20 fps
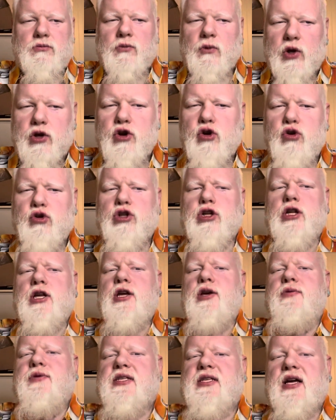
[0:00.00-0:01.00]
usually
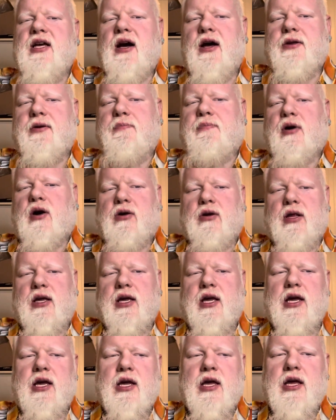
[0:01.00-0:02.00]
you would see either
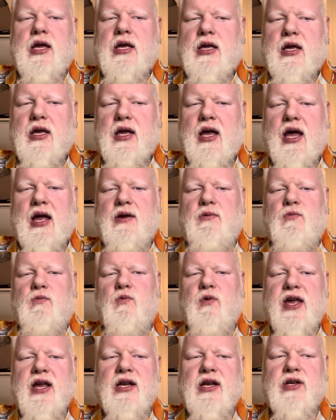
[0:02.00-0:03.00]
barley and
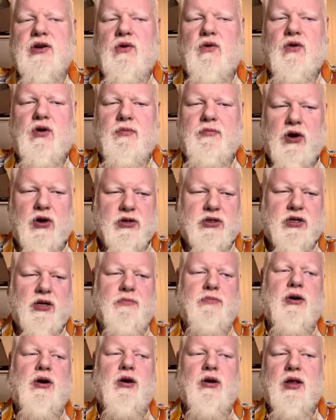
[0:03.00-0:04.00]
wheat or
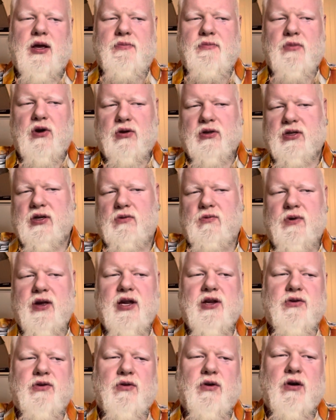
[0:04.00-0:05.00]
malted barley, malted
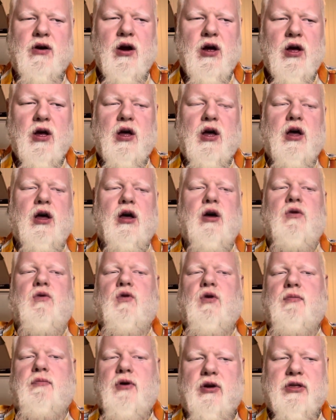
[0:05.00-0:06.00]
wheat, or
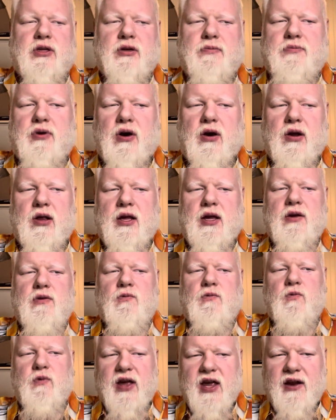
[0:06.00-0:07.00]
malted barley
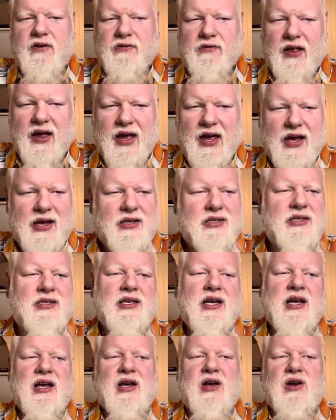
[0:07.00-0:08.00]
wheat flakes,
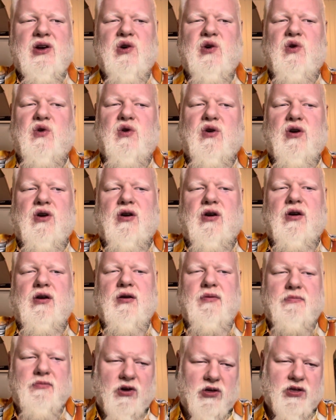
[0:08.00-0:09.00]
or
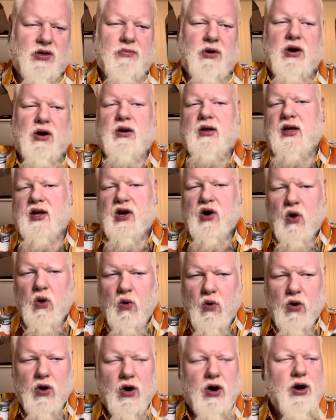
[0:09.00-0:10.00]
malted barley
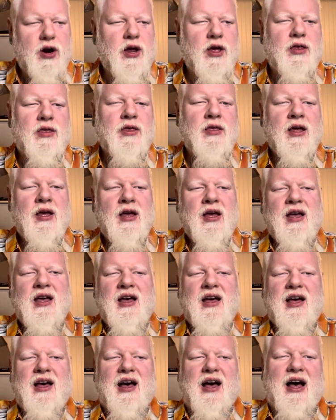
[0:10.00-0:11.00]
corn,
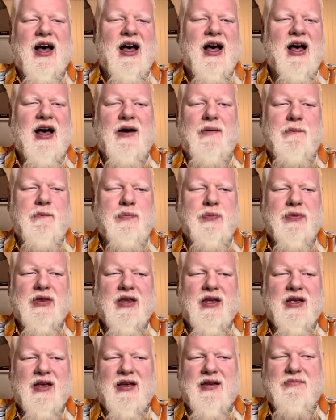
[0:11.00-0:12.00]

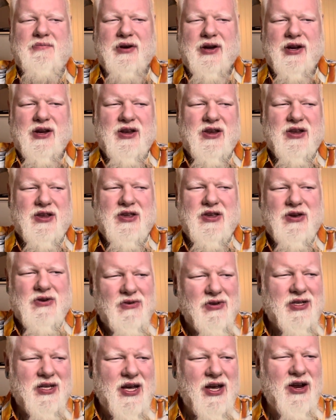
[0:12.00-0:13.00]
but
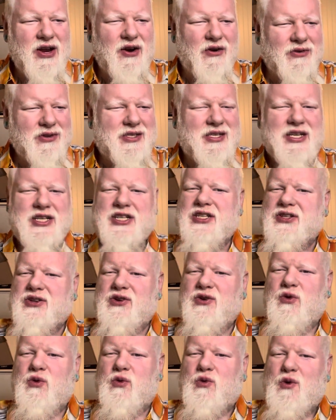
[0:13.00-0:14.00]
usually you don't see just
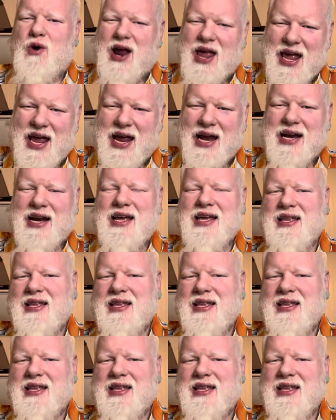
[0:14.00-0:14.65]
grain.